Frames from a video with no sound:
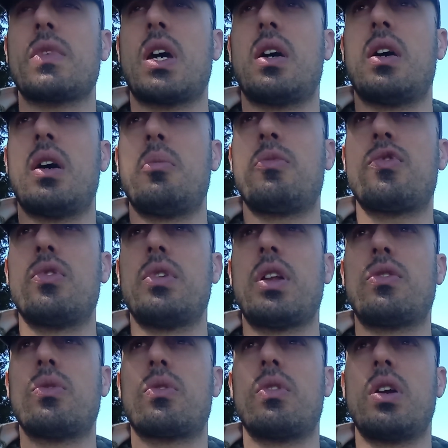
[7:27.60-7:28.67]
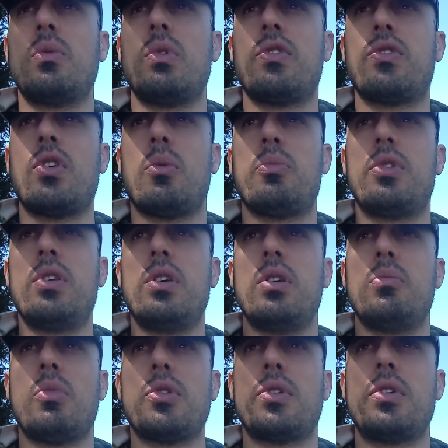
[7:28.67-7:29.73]
I'm sure that Ukraine will stop the
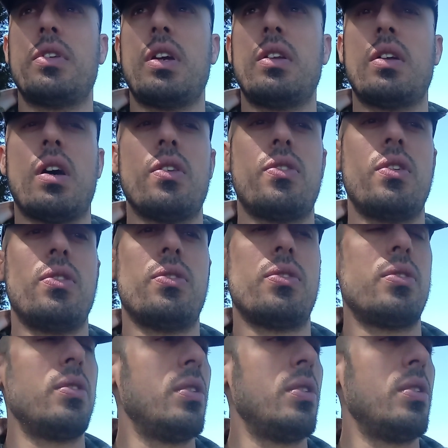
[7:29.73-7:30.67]
modern day Nazis,